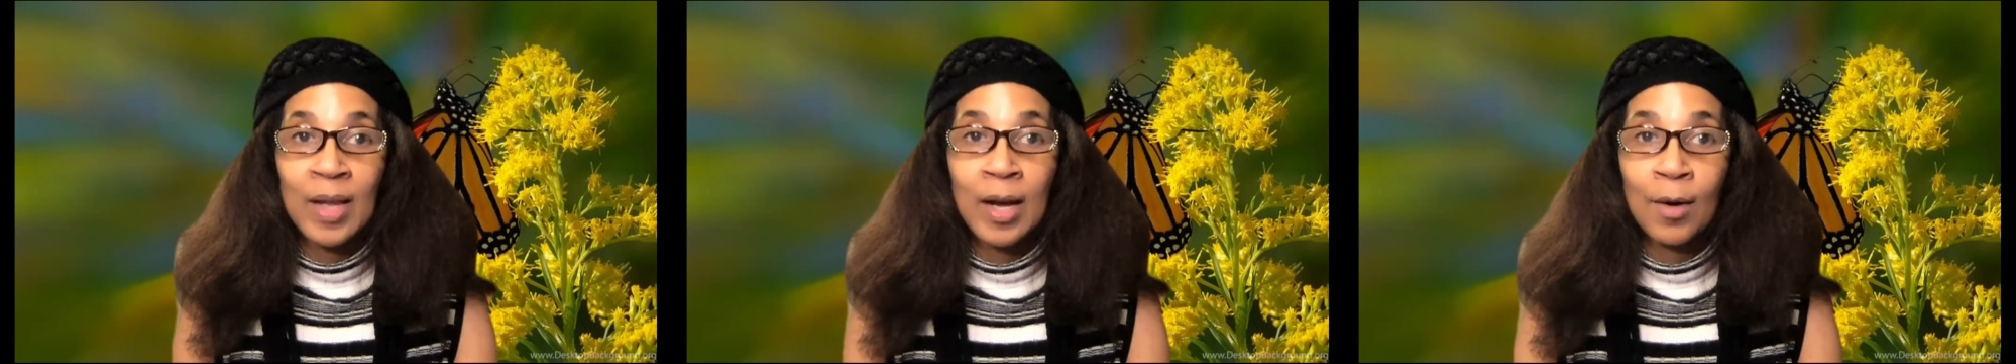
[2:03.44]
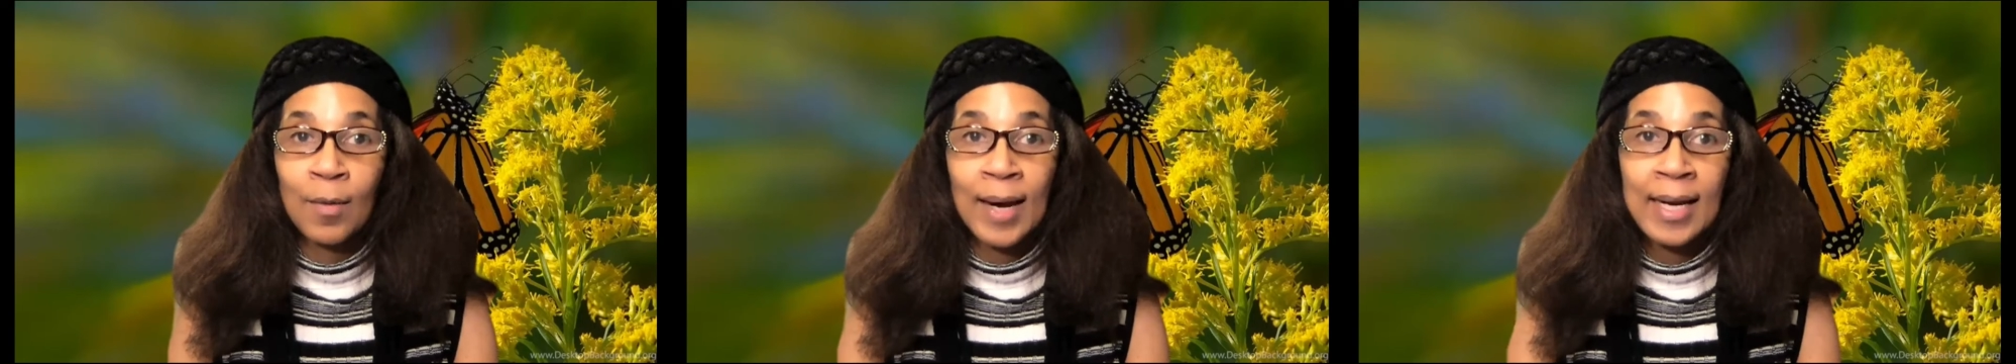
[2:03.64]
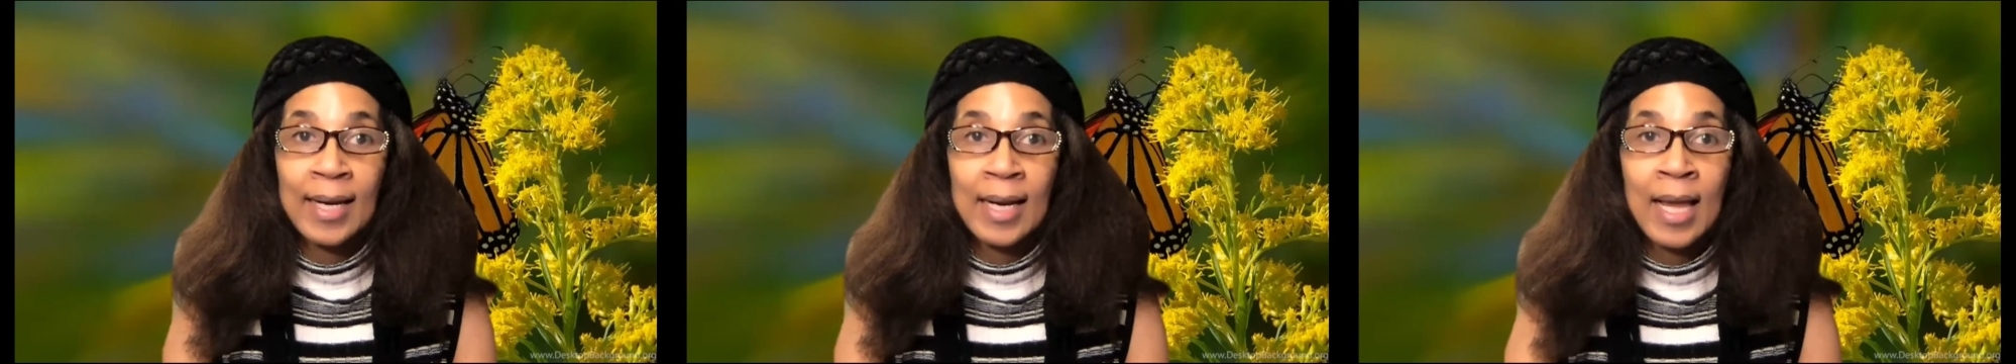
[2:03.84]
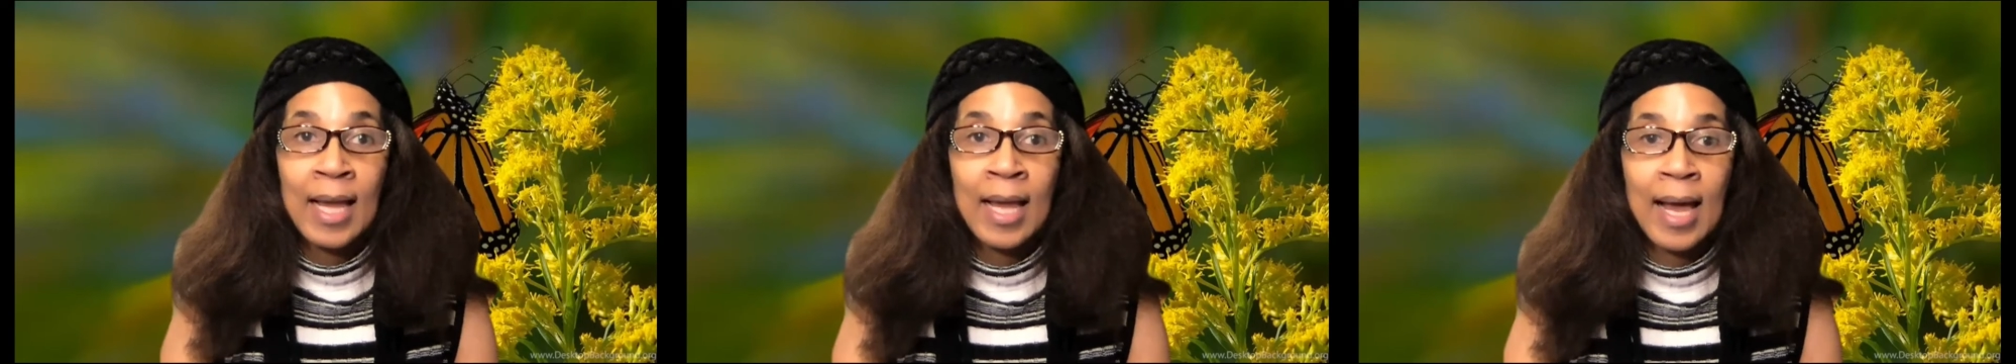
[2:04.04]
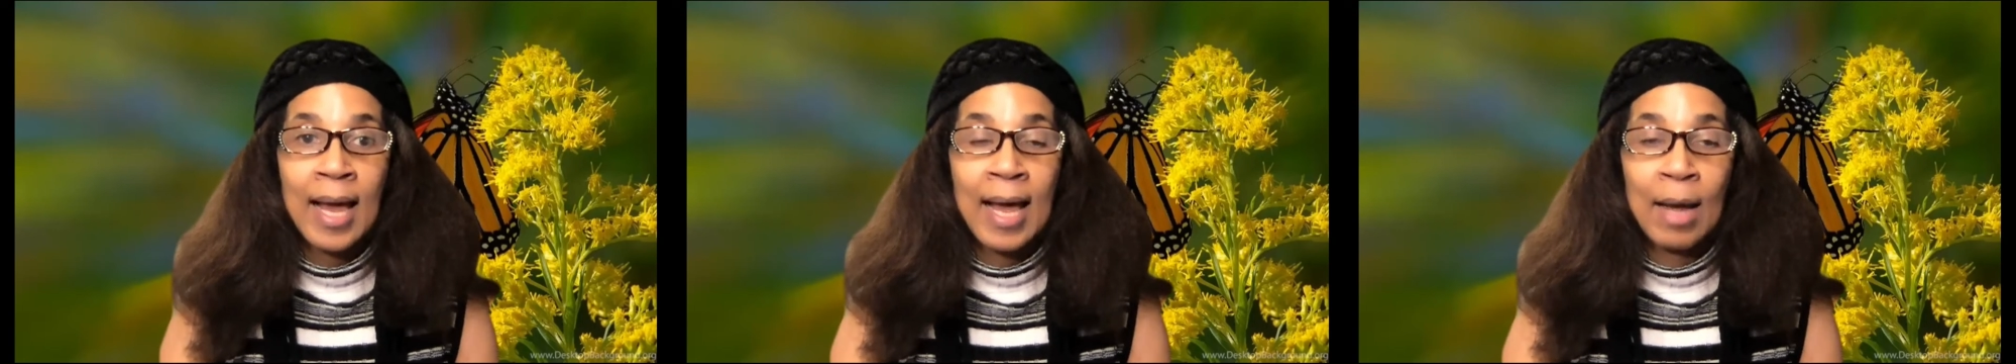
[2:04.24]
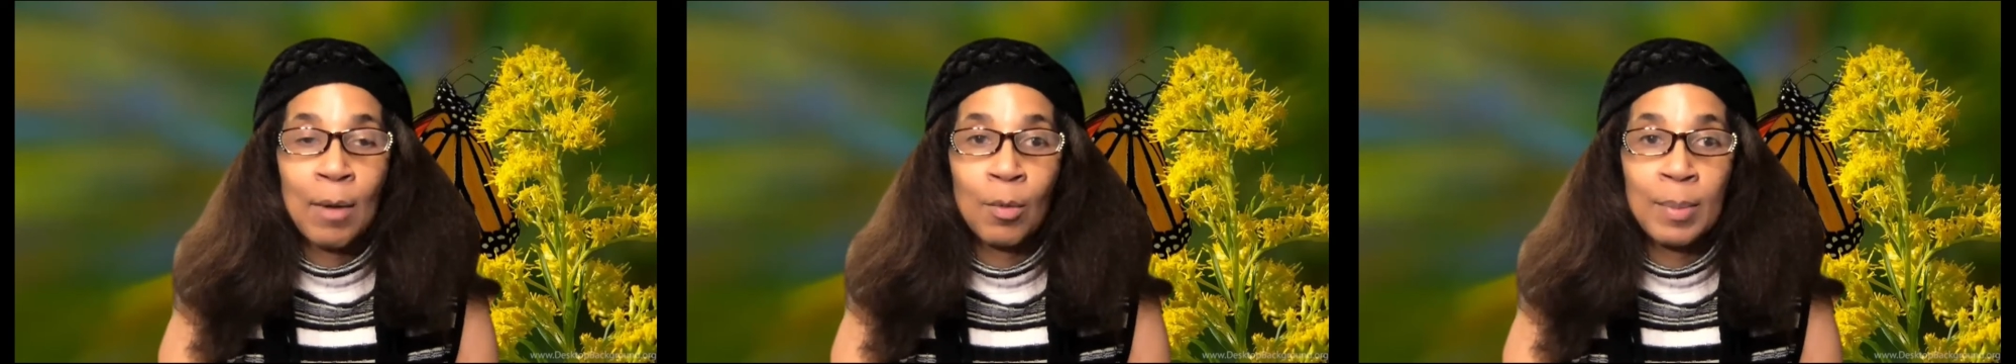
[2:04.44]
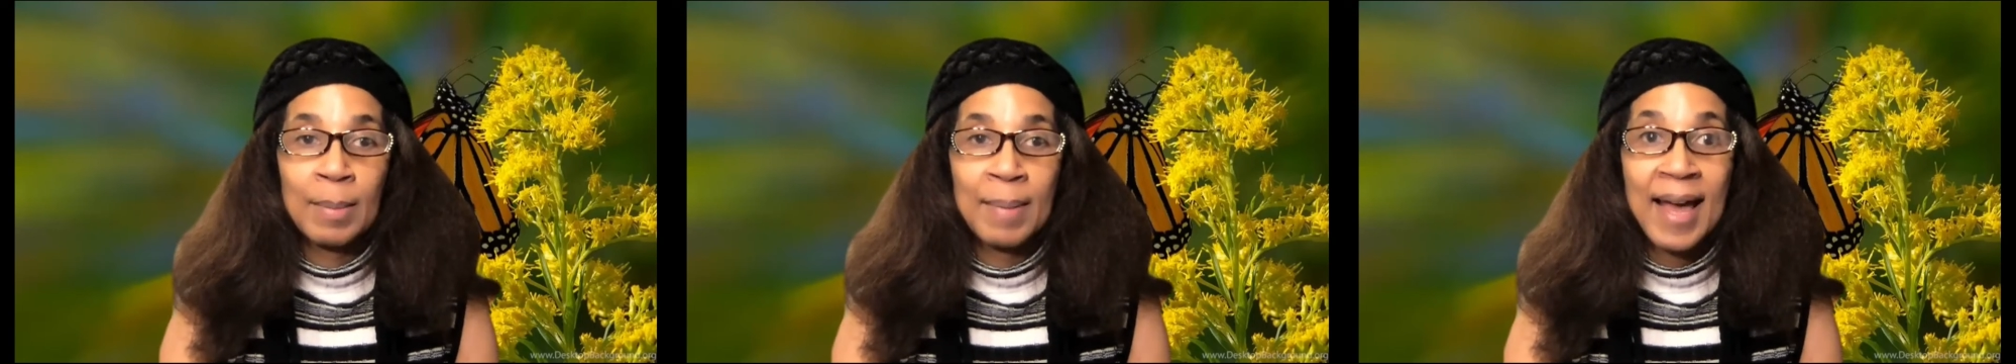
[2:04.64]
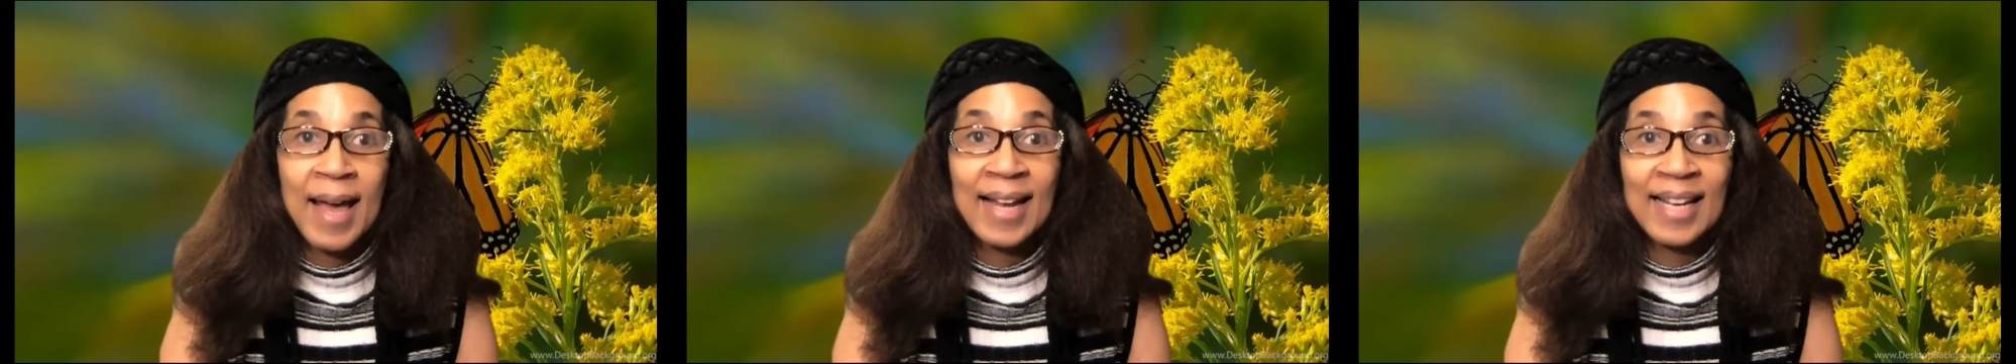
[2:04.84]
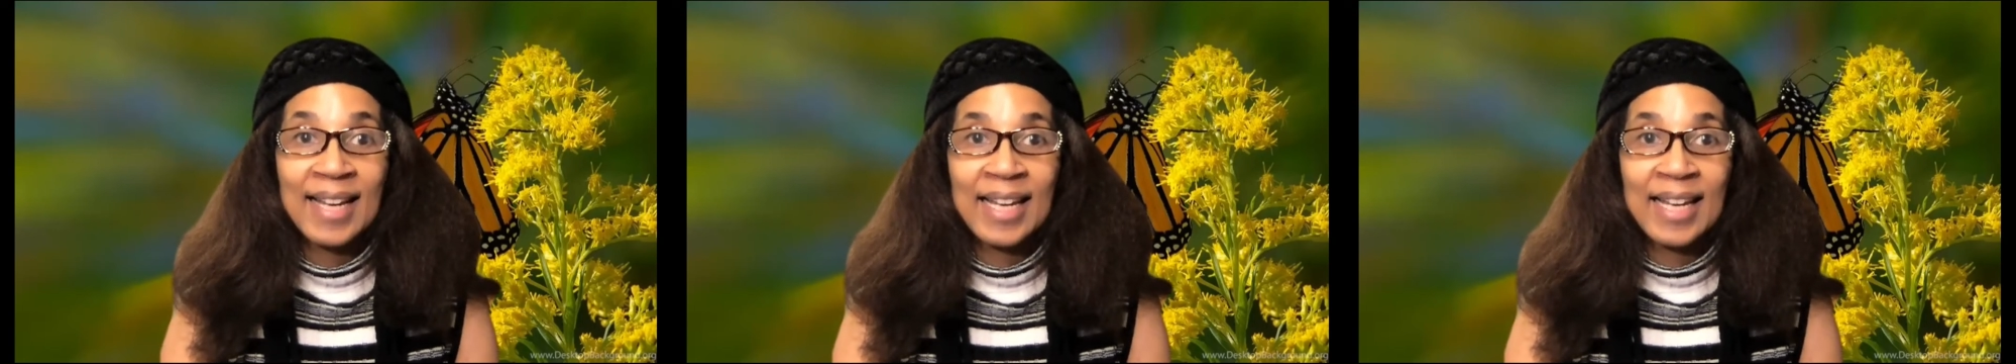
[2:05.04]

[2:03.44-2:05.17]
All right, I will be back